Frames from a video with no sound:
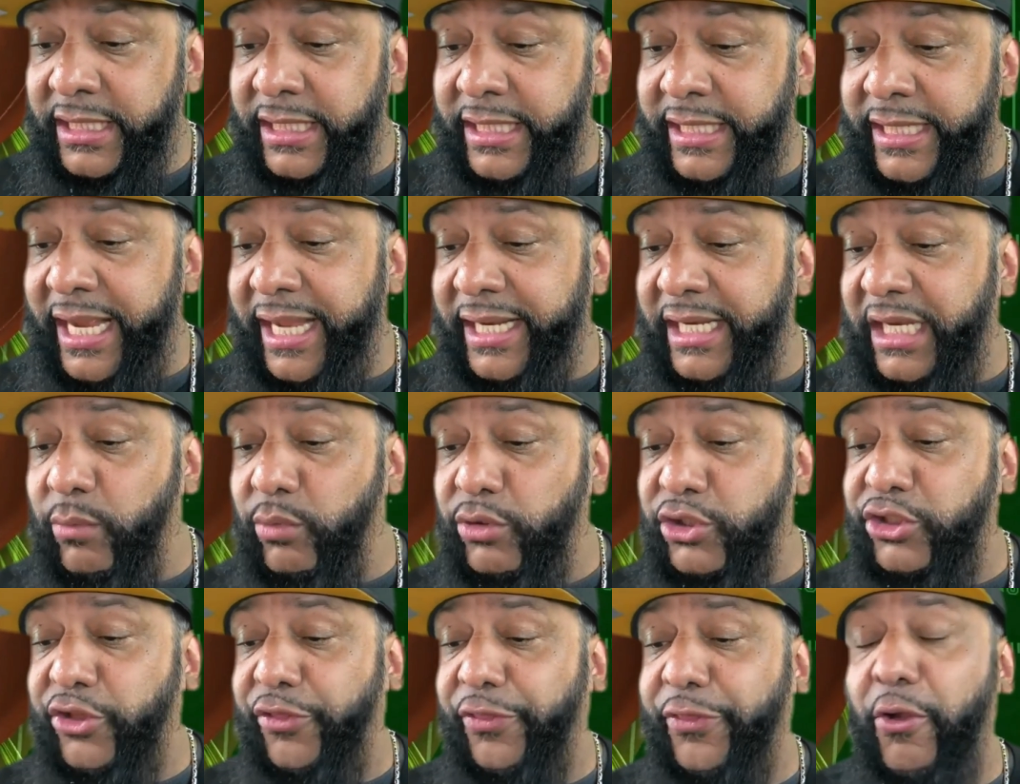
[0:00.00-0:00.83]
And he
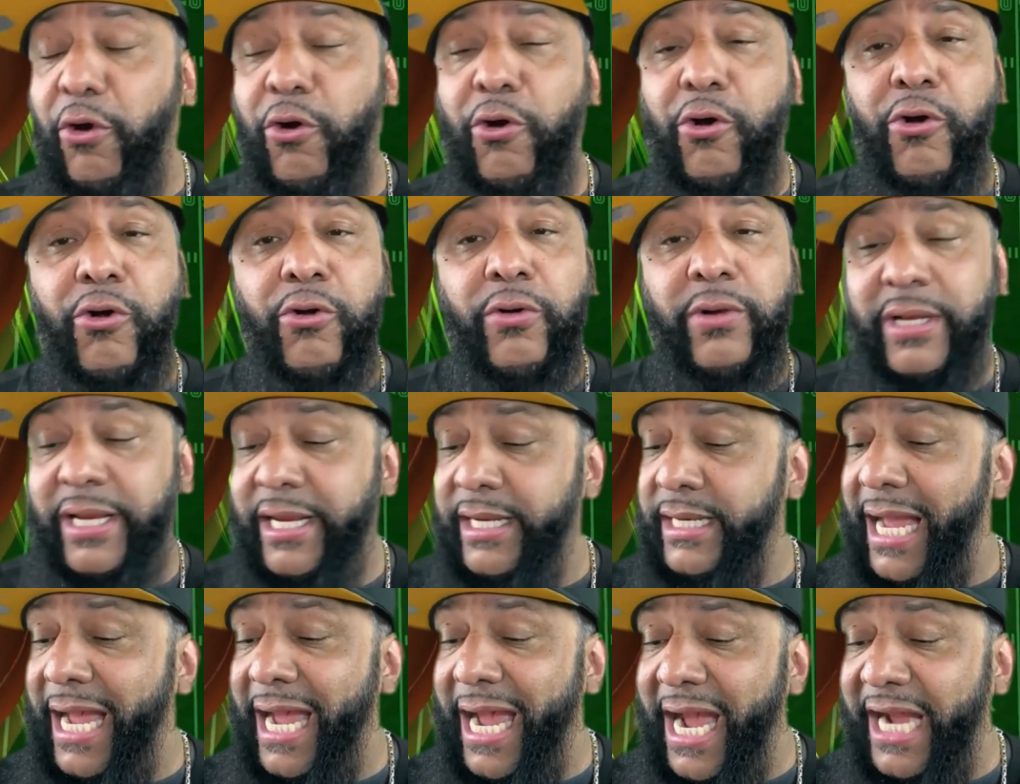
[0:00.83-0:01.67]
was third in
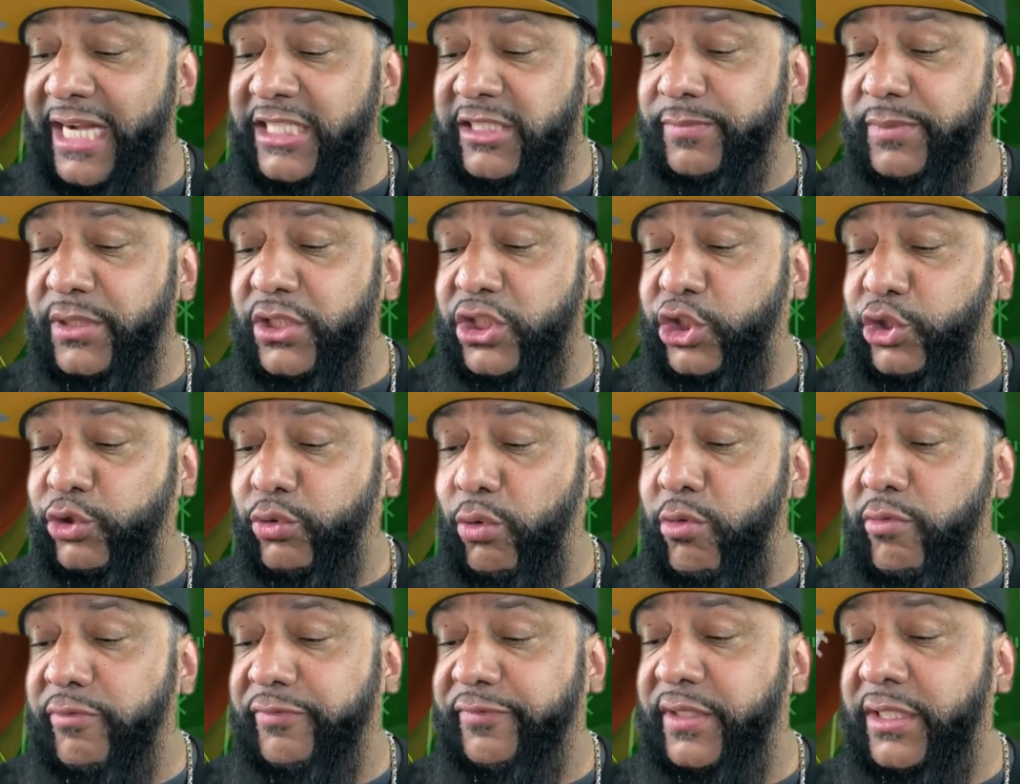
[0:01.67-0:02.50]
the Heisman
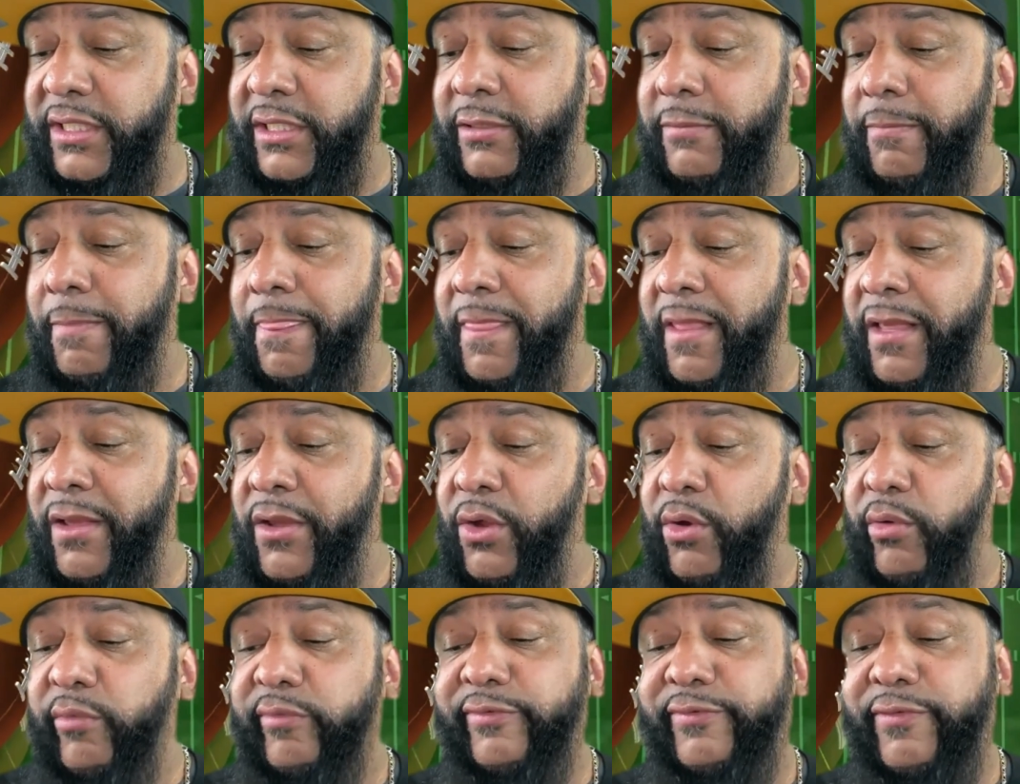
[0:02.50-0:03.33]
Trophy
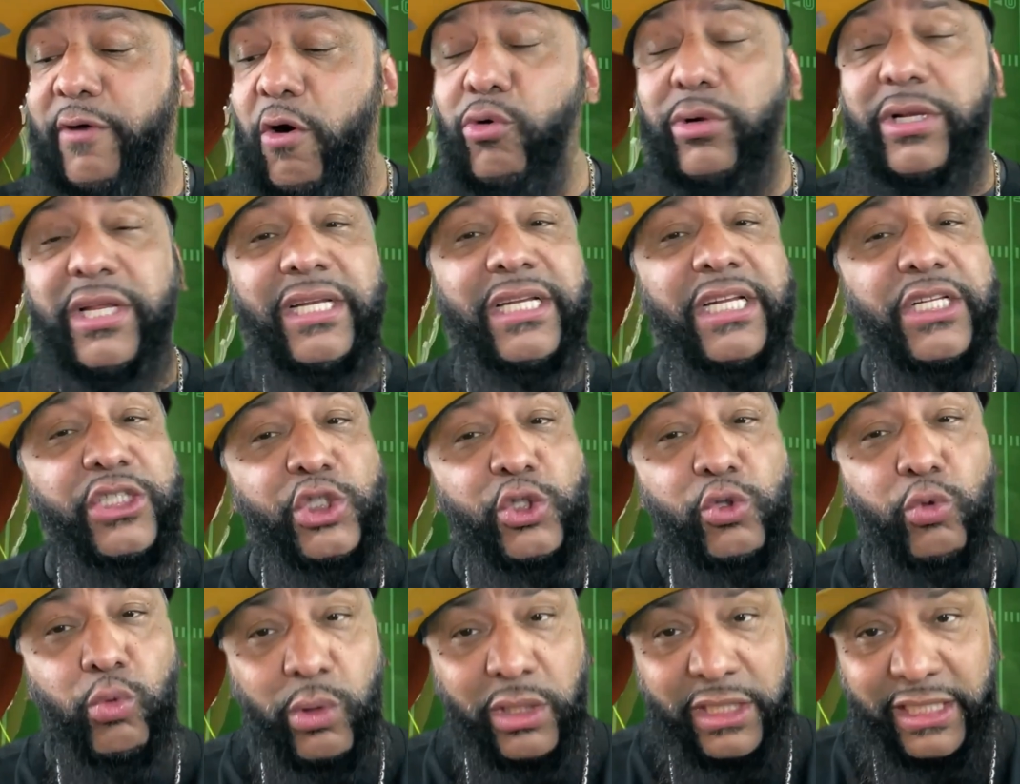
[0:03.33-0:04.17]
voting in
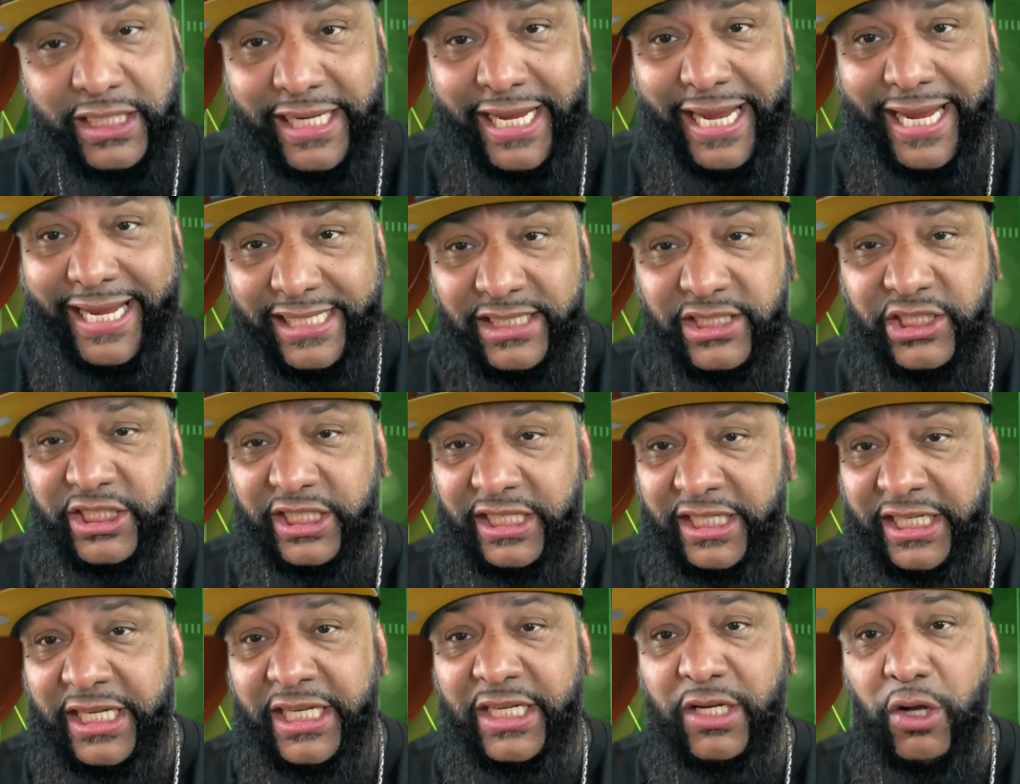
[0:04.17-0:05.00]

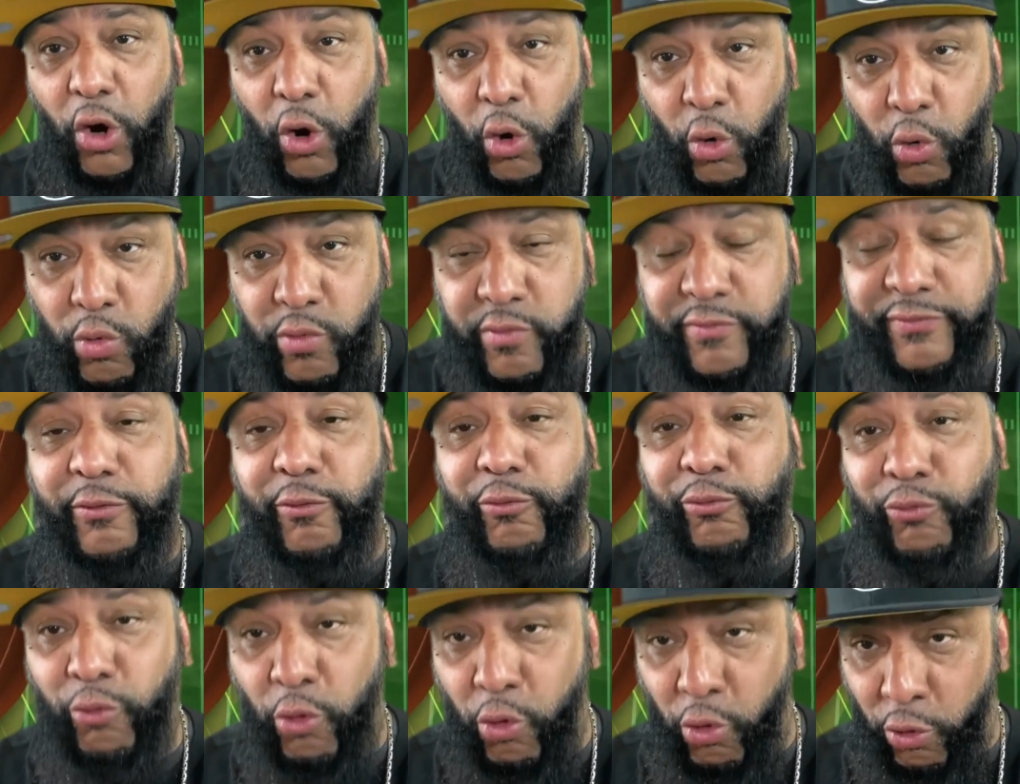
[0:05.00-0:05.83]
2018
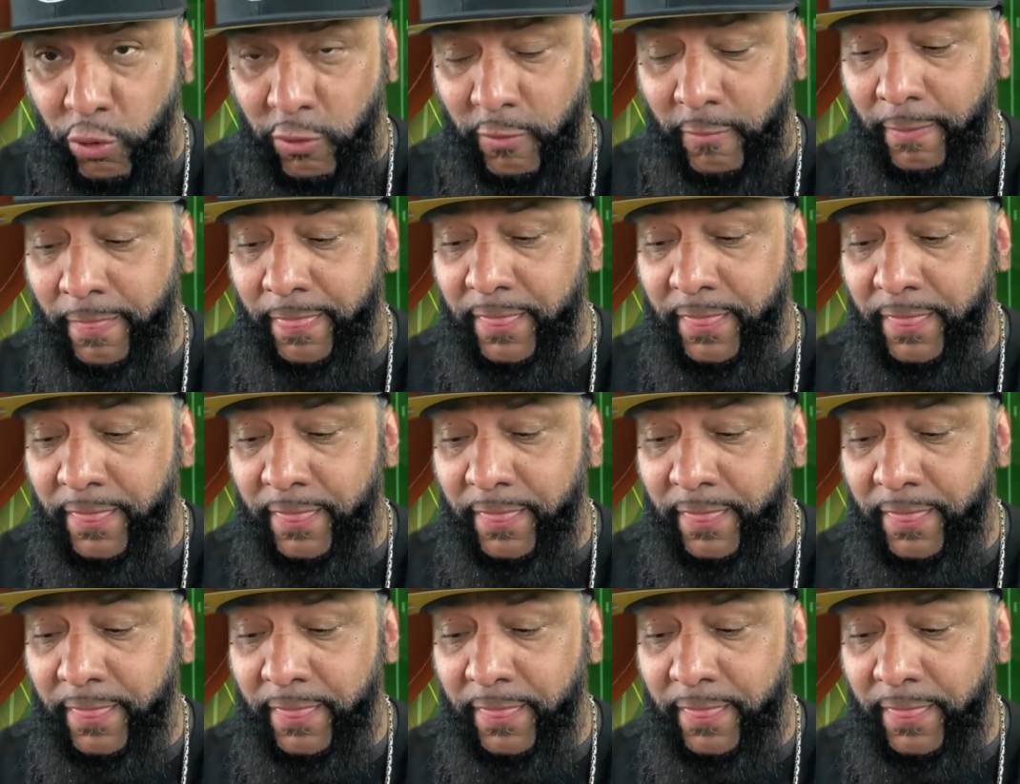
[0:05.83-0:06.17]
overall.